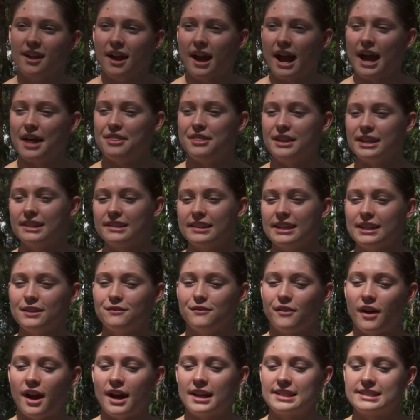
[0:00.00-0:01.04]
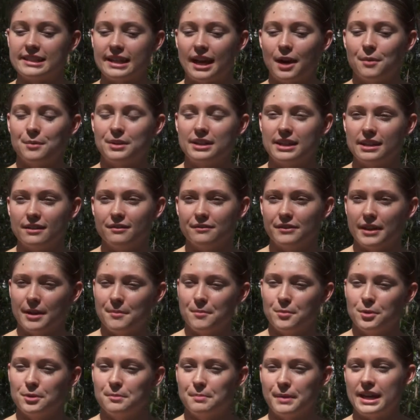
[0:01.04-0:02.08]
I think the advice that I would give
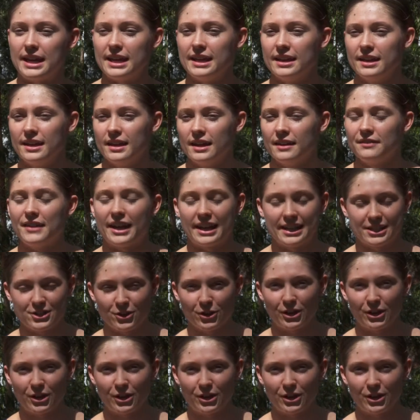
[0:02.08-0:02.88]
them would be that it's